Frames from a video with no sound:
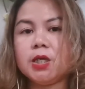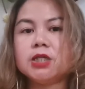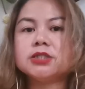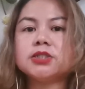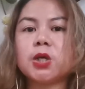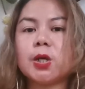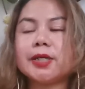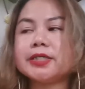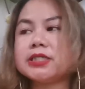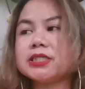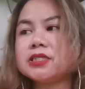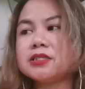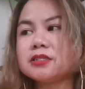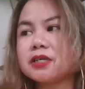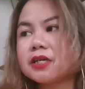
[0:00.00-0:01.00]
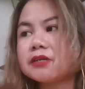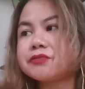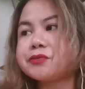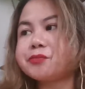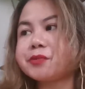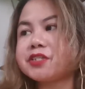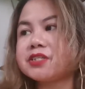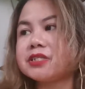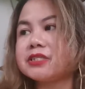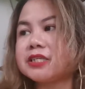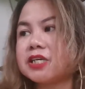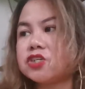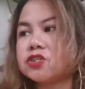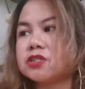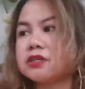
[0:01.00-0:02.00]
The artistic
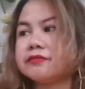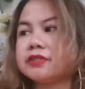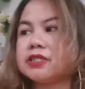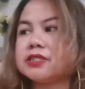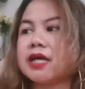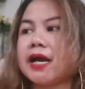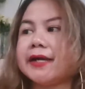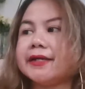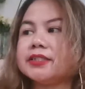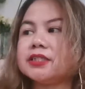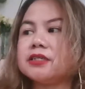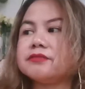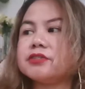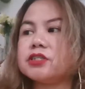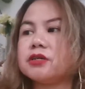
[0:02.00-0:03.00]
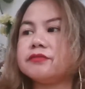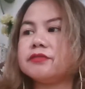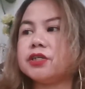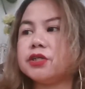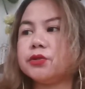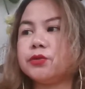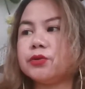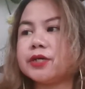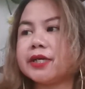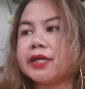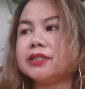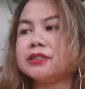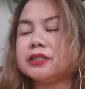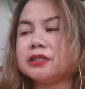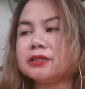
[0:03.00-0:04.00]
representation of these items of the yore
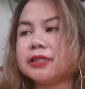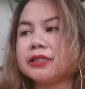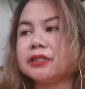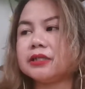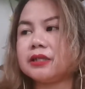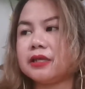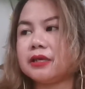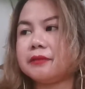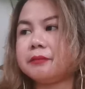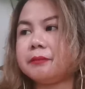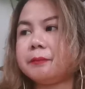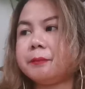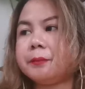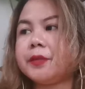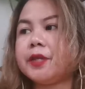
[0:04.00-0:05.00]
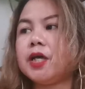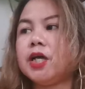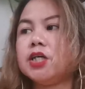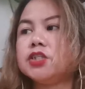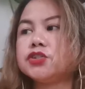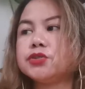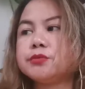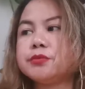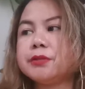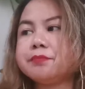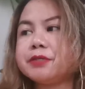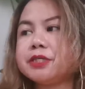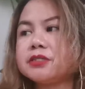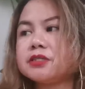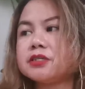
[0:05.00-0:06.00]
indicate them to be
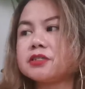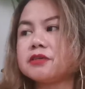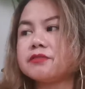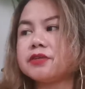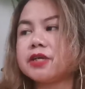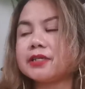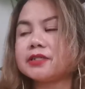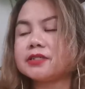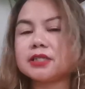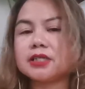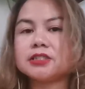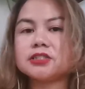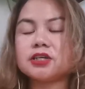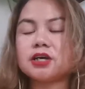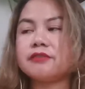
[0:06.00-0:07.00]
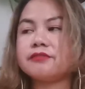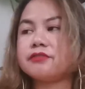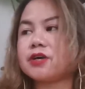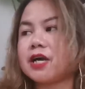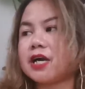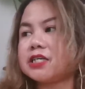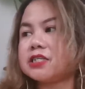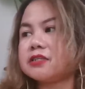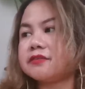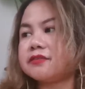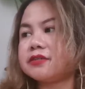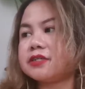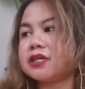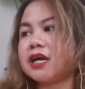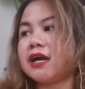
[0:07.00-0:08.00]
pieces of excellence of
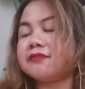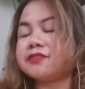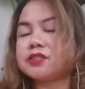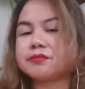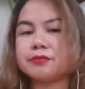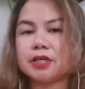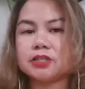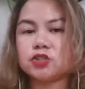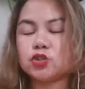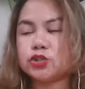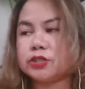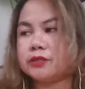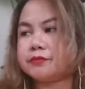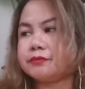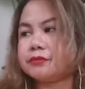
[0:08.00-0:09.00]
craftsmanship.